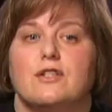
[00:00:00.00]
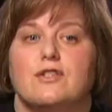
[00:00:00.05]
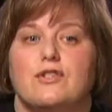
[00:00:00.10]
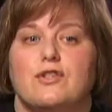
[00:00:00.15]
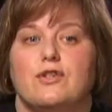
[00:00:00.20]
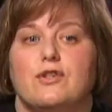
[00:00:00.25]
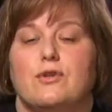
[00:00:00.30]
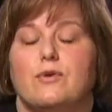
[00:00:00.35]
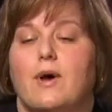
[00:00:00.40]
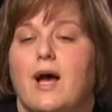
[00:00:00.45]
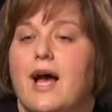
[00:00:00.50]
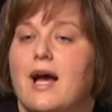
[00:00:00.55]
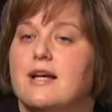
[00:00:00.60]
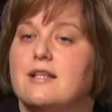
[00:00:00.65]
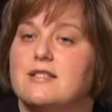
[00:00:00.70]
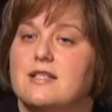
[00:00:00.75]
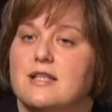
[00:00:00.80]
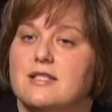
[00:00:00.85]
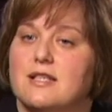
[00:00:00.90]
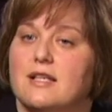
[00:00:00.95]
to
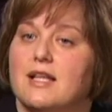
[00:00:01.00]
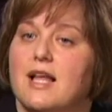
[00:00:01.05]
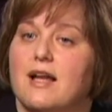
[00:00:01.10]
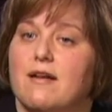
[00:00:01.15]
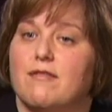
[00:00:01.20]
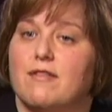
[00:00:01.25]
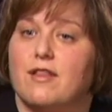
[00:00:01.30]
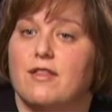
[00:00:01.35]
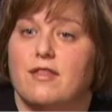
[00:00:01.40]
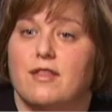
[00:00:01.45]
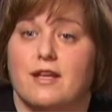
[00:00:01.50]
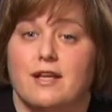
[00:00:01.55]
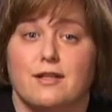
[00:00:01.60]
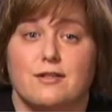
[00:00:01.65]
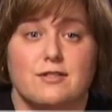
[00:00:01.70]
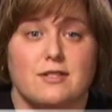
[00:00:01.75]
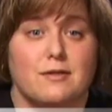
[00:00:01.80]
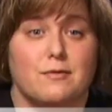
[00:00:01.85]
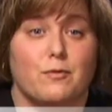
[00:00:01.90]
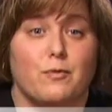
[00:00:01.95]
access a lot of the
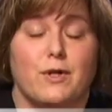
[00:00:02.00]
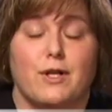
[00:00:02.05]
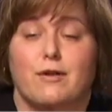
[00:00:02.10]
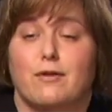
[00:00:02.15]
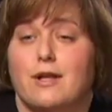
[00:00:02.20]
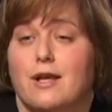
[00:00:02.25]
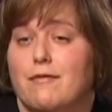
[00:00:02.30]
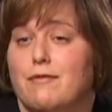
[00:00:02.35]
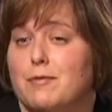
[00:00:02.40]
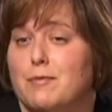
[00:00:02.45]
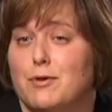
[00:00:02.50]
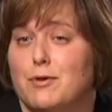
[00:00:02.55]
things. We don't have a